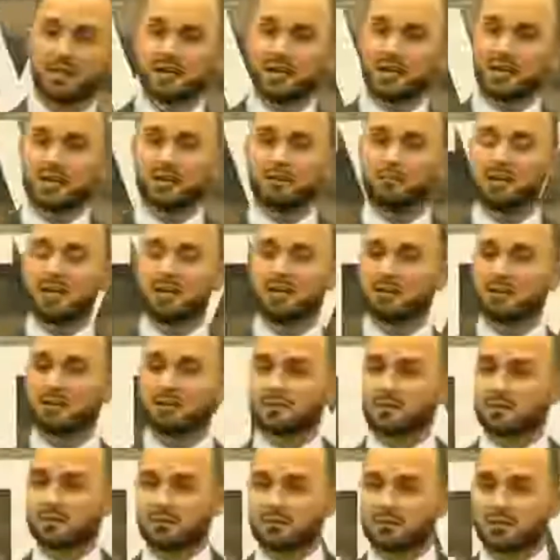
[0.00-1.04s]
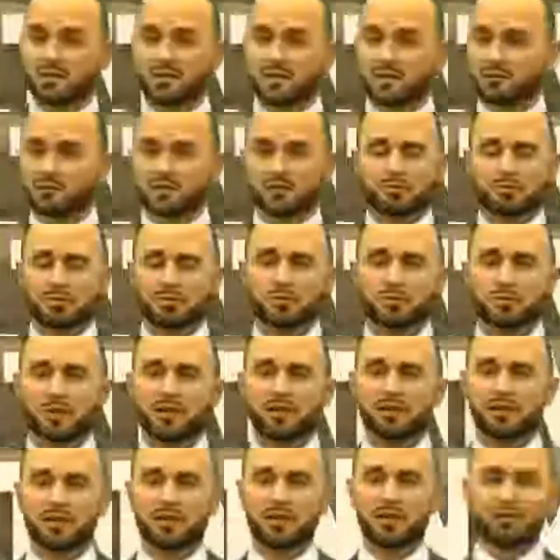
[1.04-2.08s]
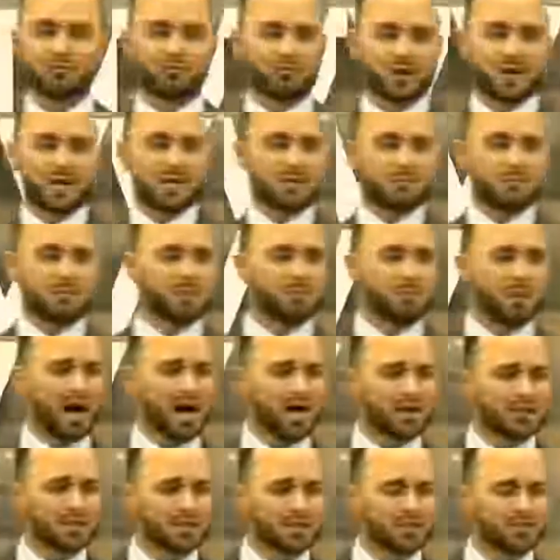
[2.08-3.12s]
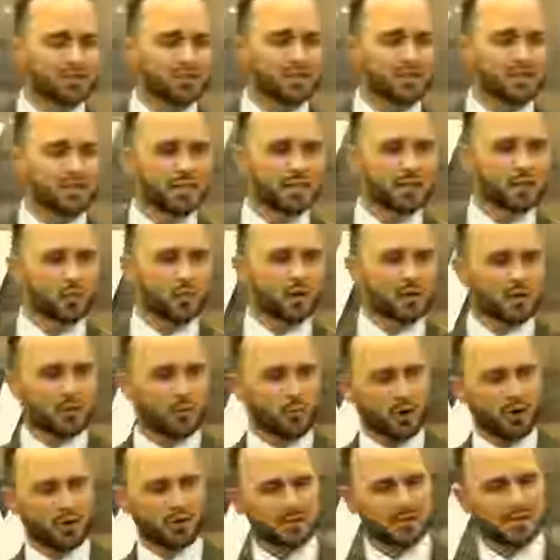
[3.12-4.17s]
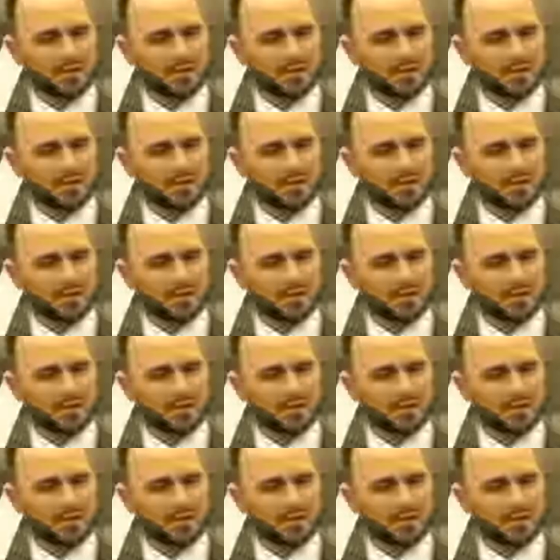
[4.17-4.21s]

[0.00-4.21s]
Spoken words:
It could be the difference between freedom and bondage. When the Word